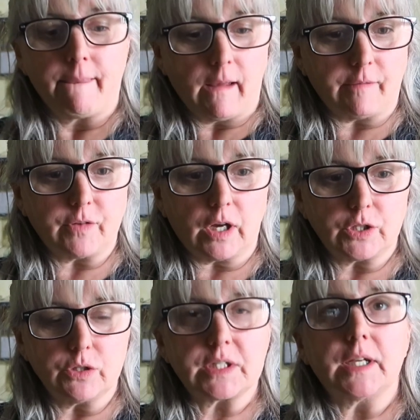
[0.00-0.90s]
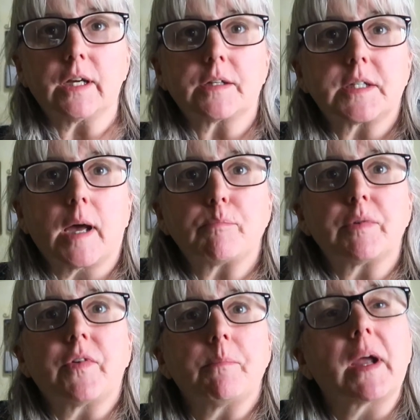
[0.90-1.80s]
I've got you sitting on top
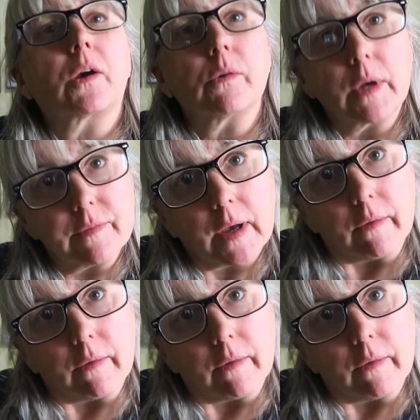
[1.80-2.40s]
of a microwave